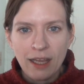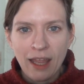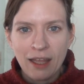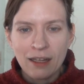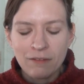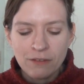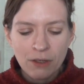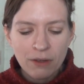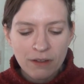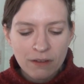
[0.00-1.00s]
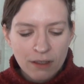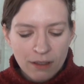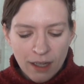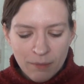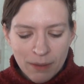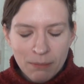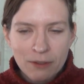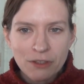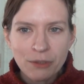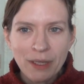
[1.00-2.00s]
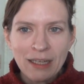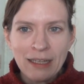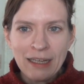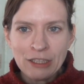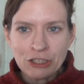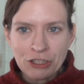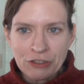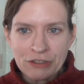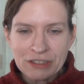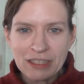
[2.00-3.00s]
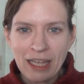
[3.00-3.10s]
and I've noticed that a lot of people are doing knitting journals,